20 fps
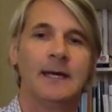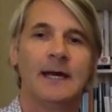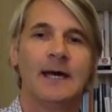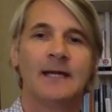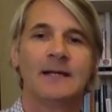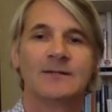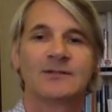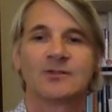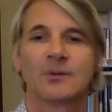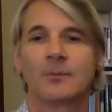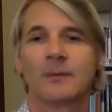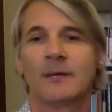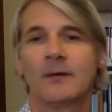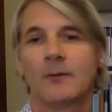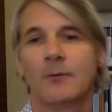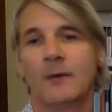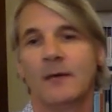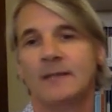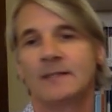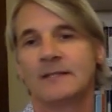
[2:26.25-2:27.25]
And in some
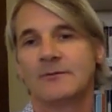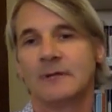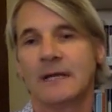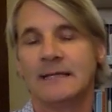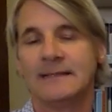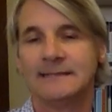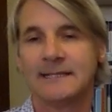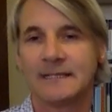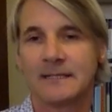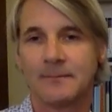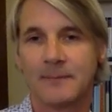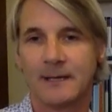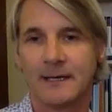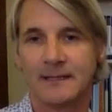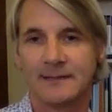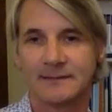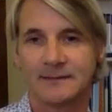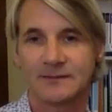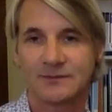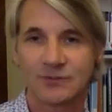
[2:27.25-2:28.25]
ways it
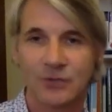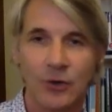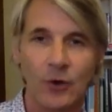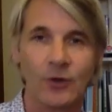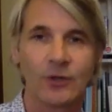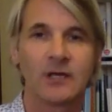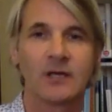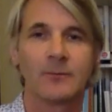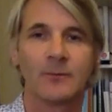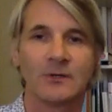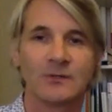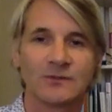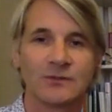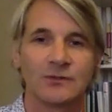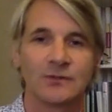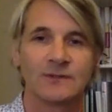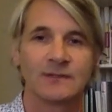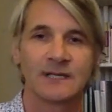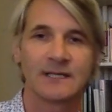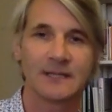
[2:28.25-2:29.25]
legitimizes talking about
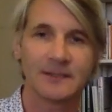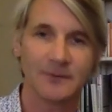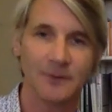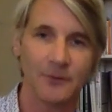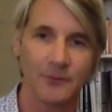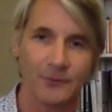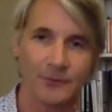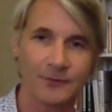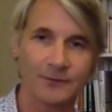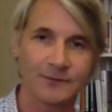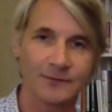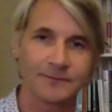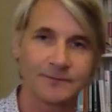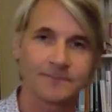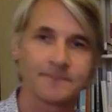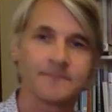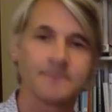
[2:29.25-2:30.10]
suicide and others.